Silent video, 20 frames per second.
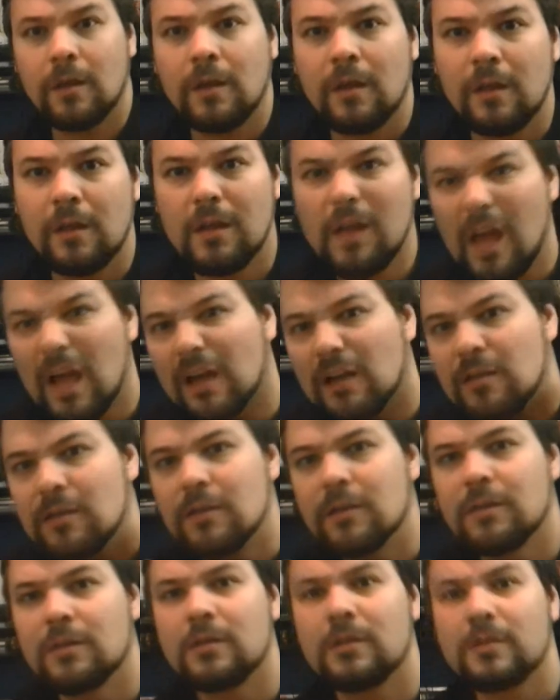Yeah.
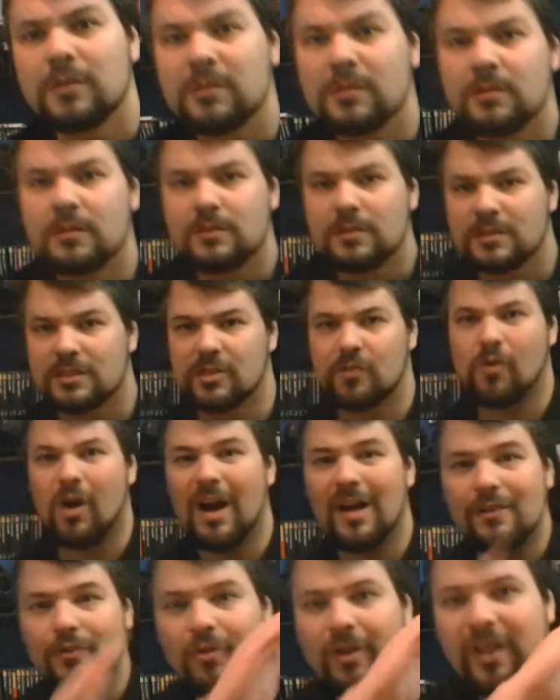So
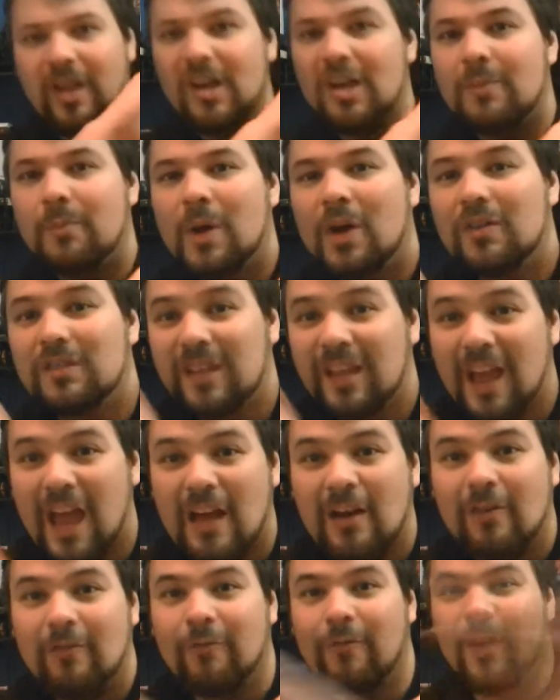I don't care about the
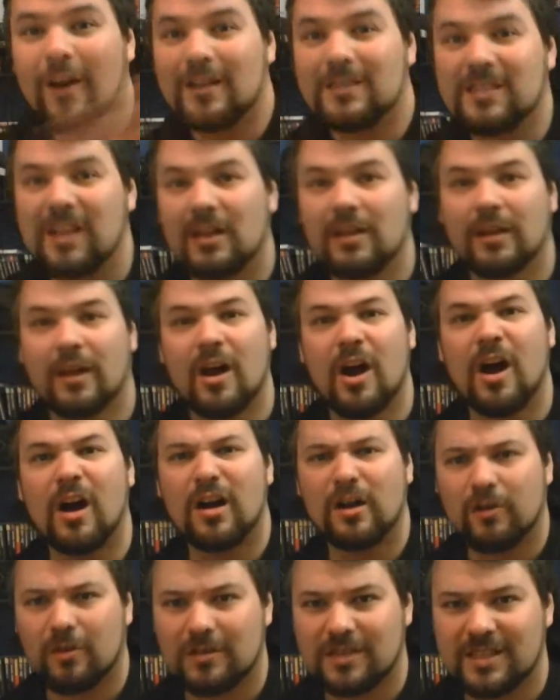other fights on the
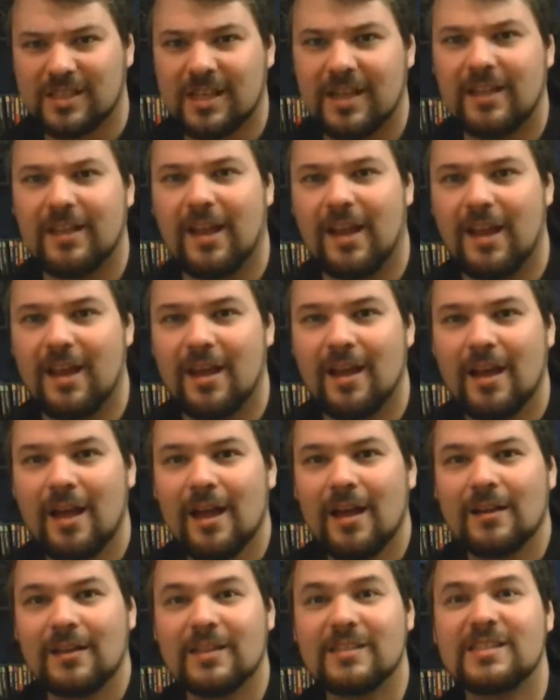card or CD.
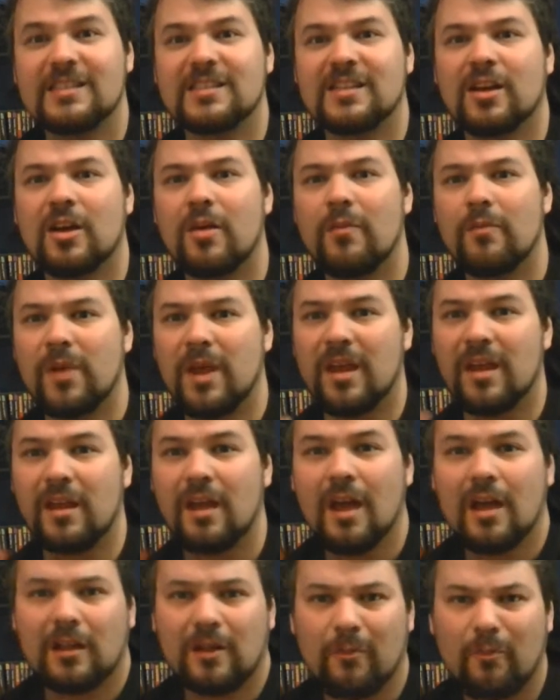This is going to be
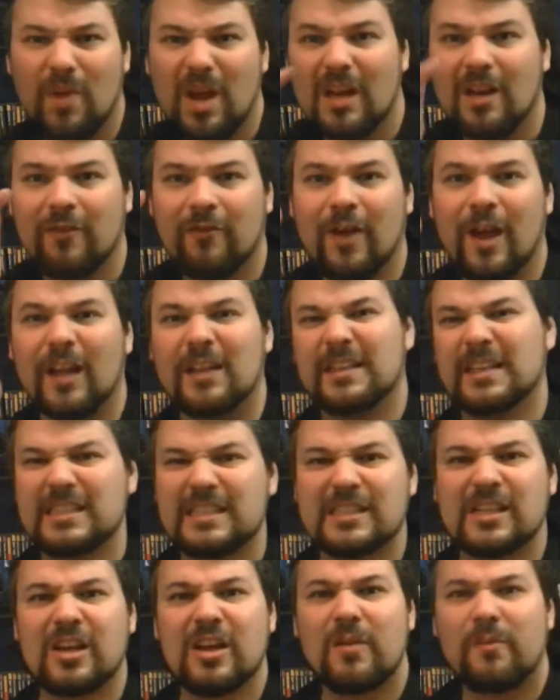the main event.
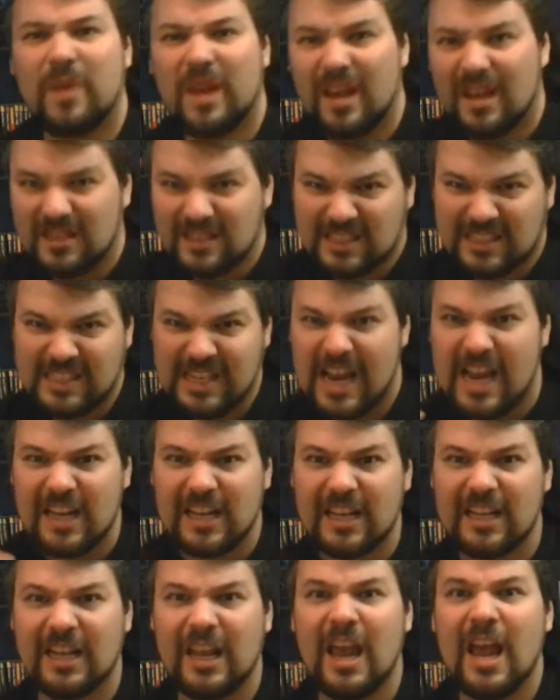This is going to be
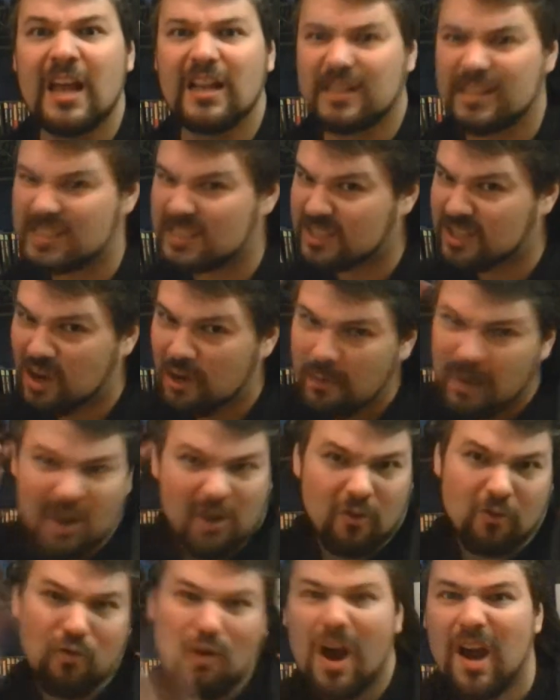insanity. This is going to be
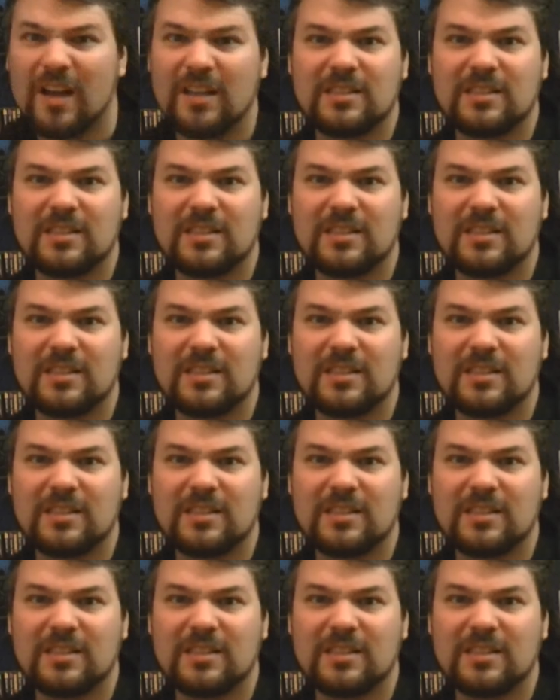a riot